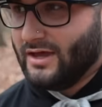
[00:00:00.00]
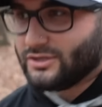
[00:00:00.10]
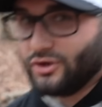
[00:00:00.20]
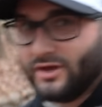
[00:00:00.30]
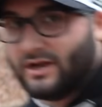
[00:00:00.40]

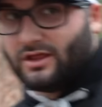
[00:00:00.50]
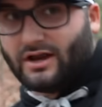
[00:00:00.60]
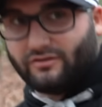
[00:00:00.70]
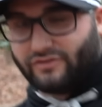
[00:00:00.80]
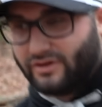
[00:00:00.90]
So you get a
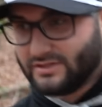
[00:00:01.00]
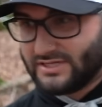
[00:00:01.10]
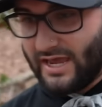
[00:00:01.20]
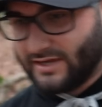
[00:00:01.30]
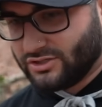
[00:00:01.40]
lot of
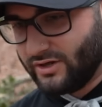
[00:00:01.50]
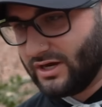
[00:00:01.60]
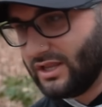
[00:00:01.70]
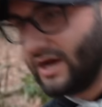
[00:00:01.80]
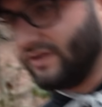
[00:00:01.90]
takes, you get
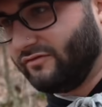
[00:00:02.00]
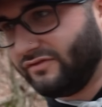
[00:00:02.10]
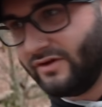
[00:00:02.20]
a lot of